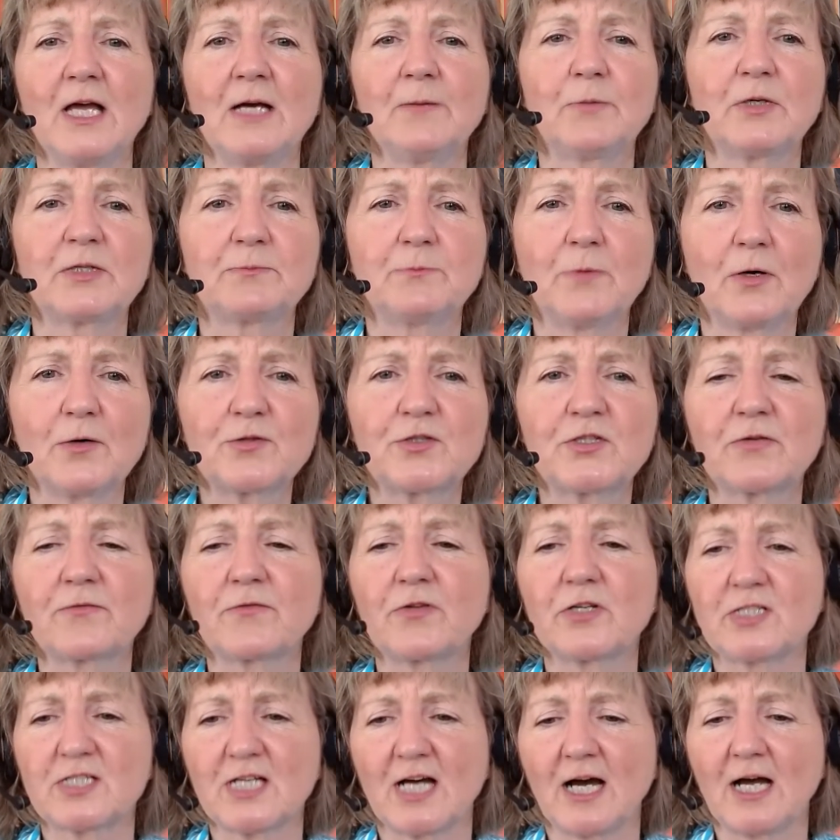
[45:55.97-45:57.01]
But most of
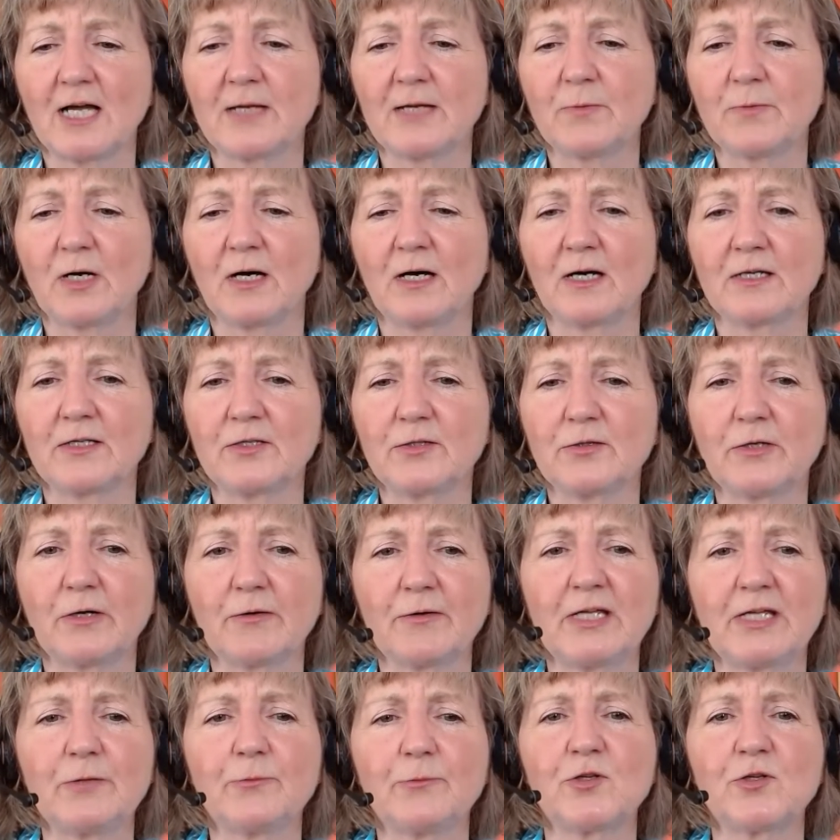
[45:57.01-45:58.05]
the time, uh, you know,
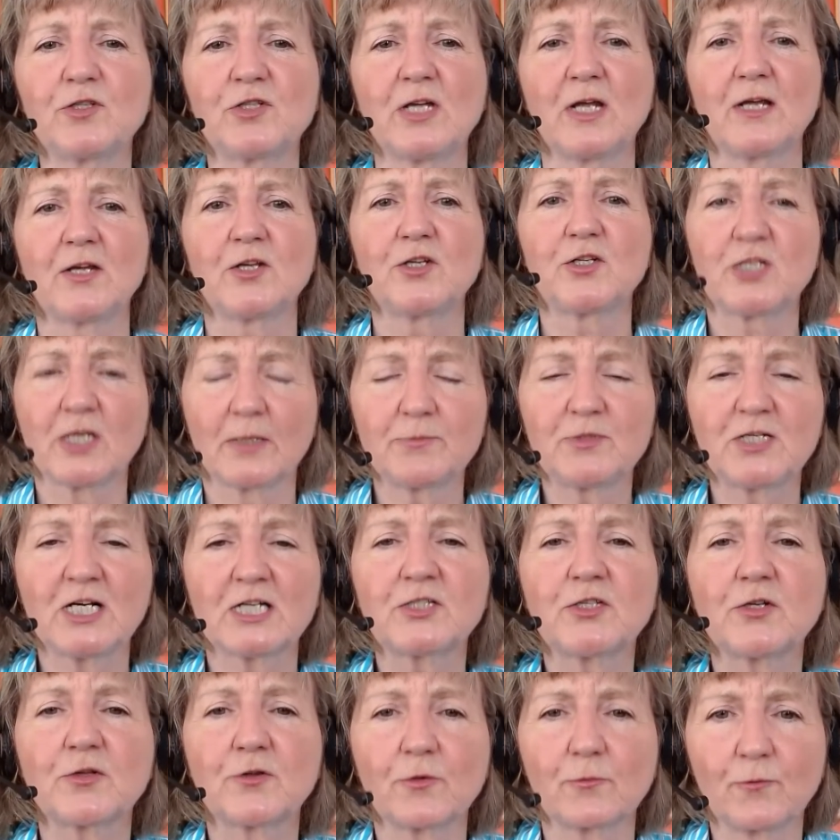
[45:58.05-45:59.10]
he was
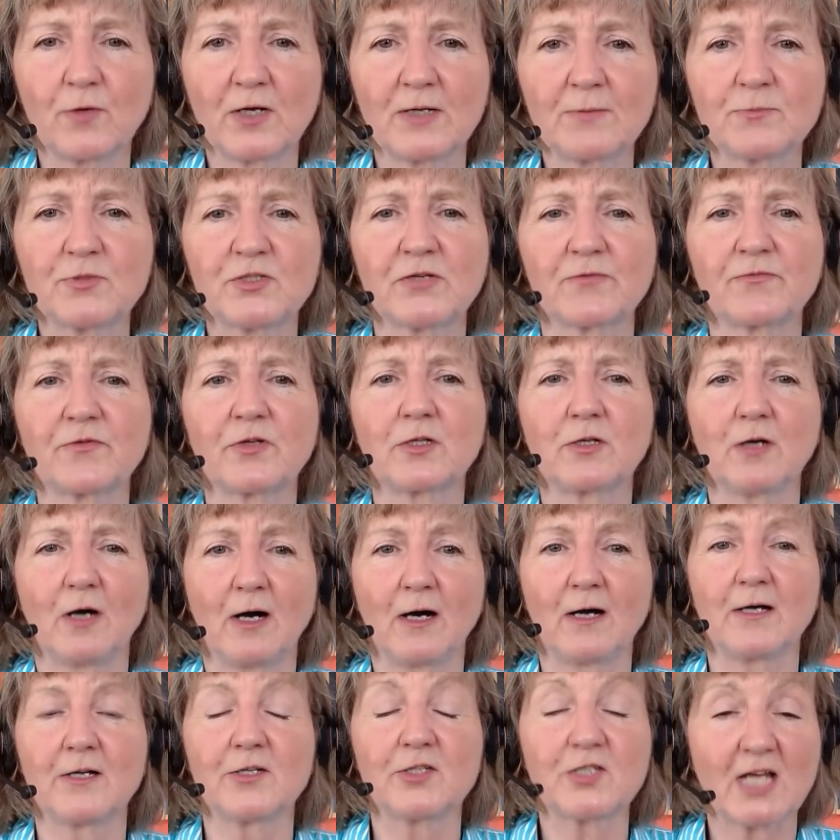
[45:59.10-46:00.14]
subject to the whims of the
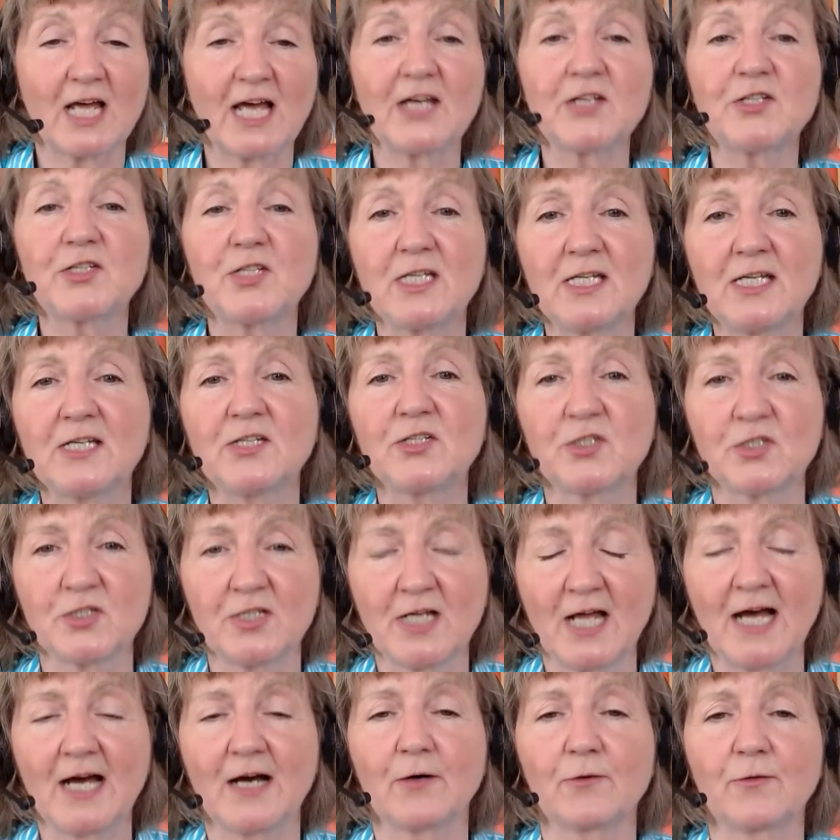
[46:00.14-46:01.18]
guards, as he is
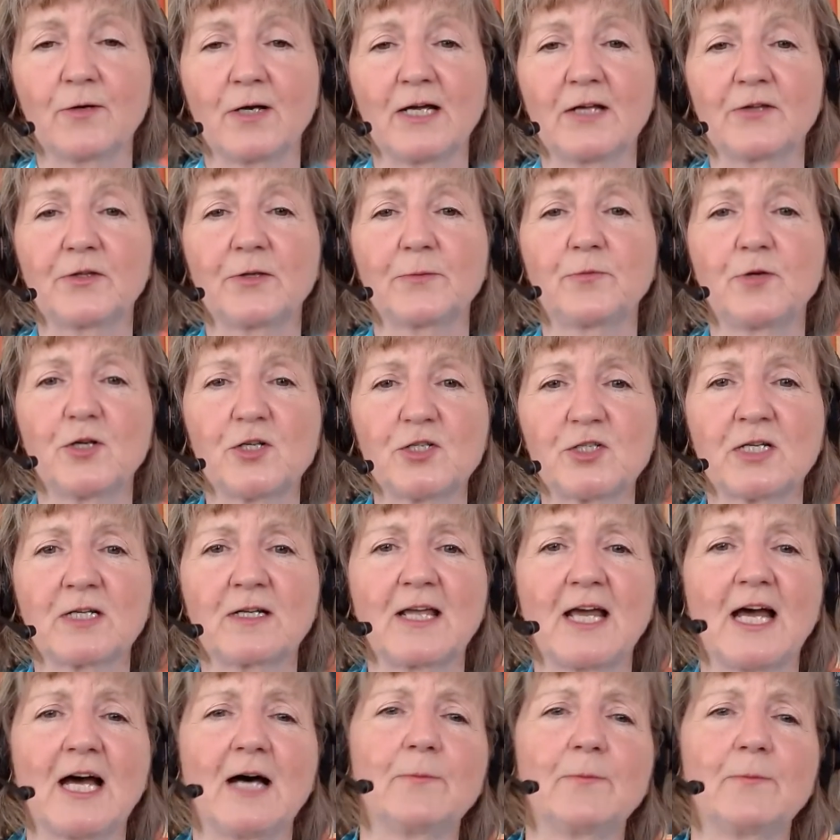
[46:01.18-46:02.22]
now at the prison
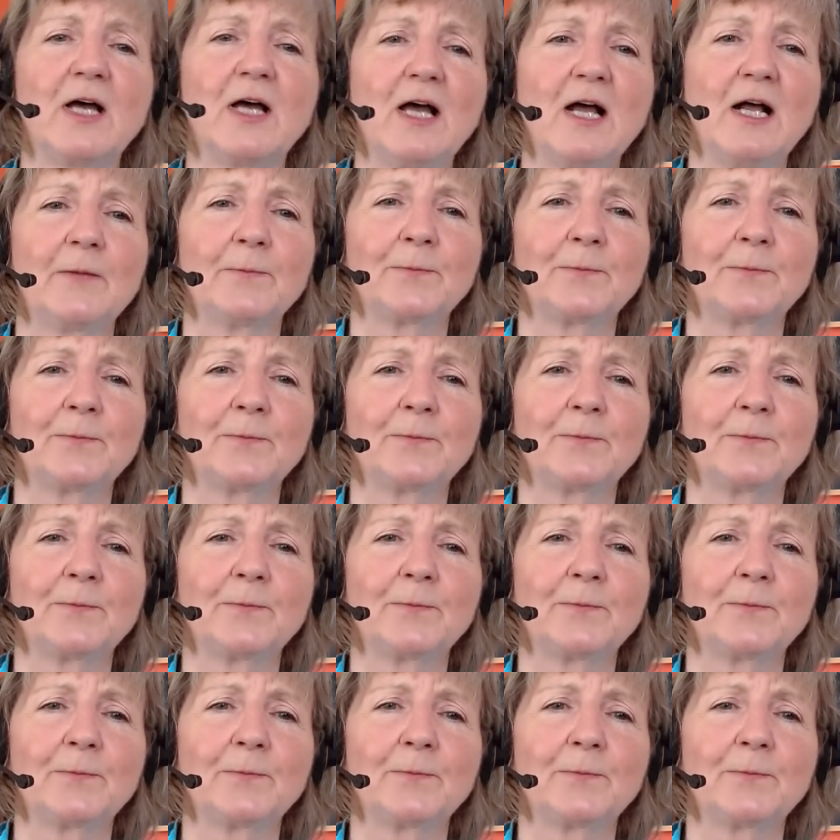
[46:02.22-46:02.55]
camp.